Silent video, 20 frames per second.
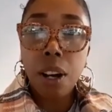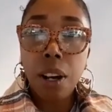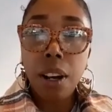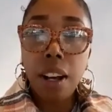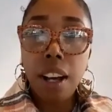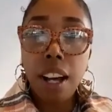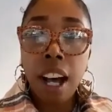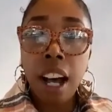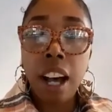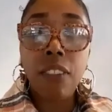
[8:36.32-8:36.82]

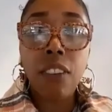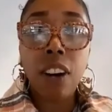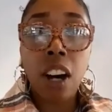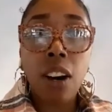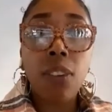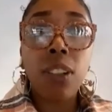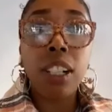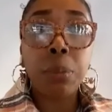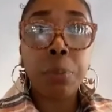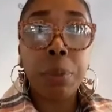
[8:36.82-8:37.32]
I've
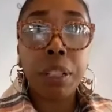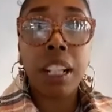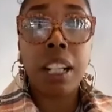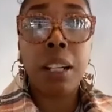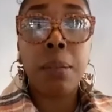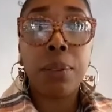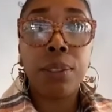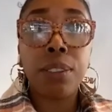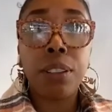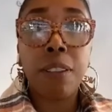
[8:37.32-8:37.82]
always been
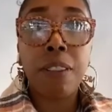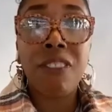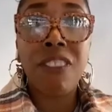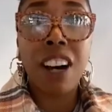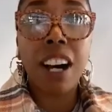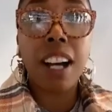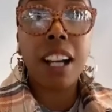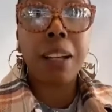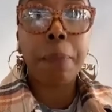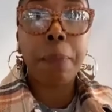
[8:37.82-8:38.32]
able to
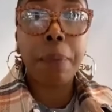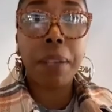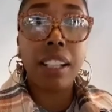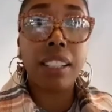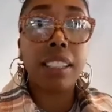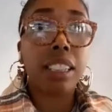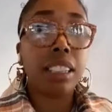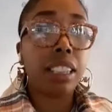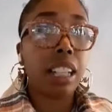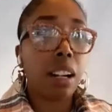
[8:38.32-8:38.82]
find
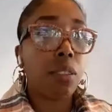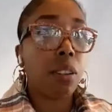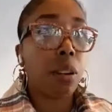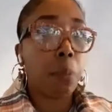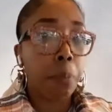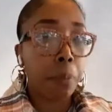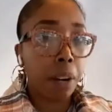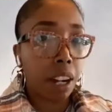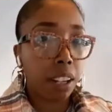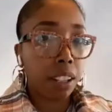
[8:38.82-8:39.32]
pieces that
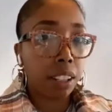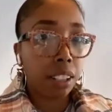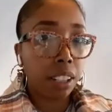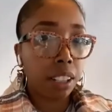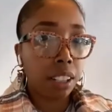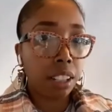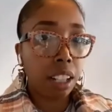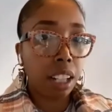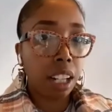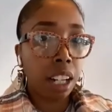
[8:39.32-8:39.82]
were
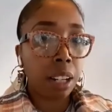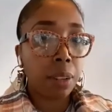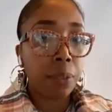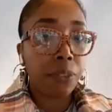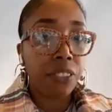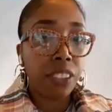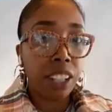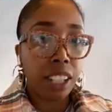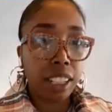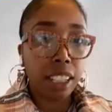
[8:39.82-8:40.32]
modern
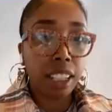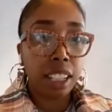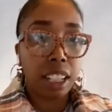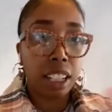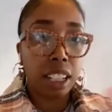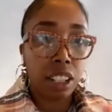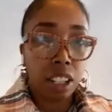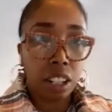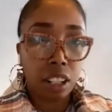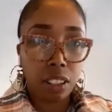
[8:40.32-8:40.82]
and fit
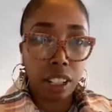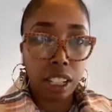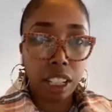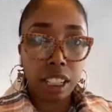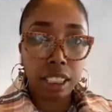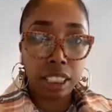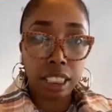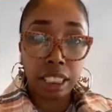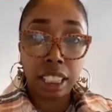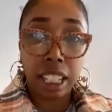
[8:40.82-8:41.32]
the
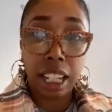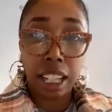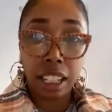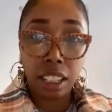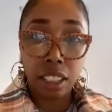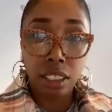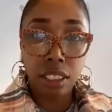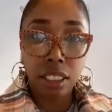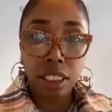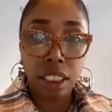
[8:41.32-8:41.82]
current
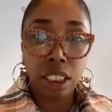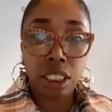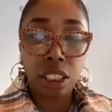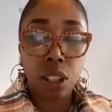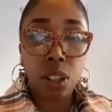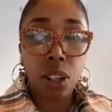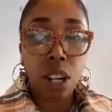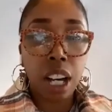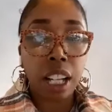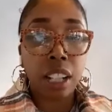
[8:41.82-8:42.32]
styles.
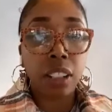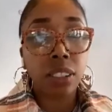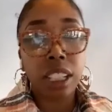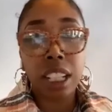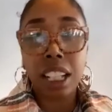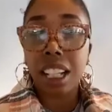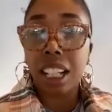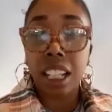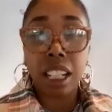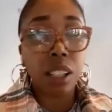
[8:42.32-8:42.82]
So I don't
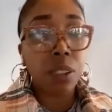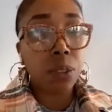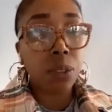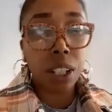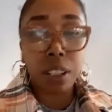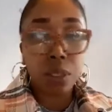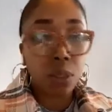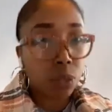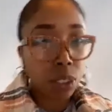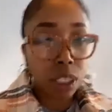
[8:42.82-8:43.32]
think
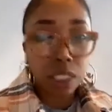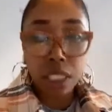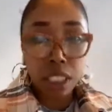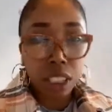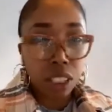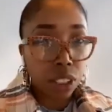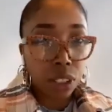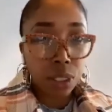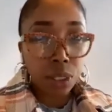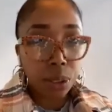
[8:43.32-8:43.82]
anyone
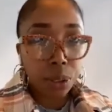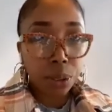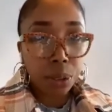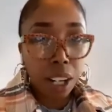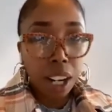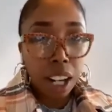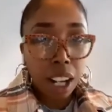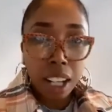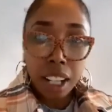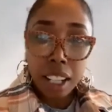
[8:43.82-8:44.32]
really knew
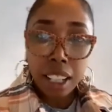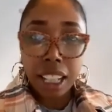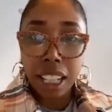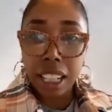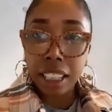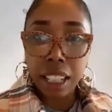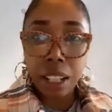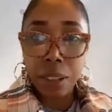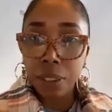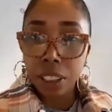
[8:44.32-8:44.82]

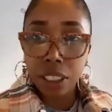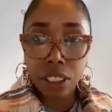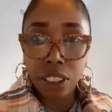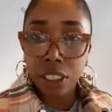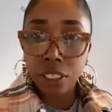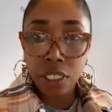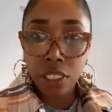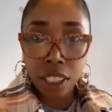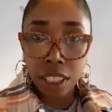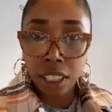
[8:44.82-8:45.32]
that they were
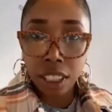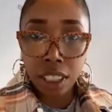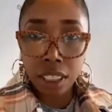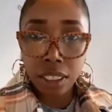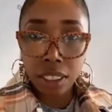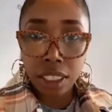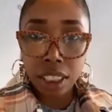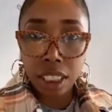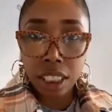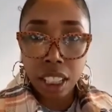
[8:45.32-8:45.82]
thrifted
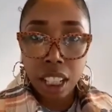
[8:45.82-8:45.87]
clothes.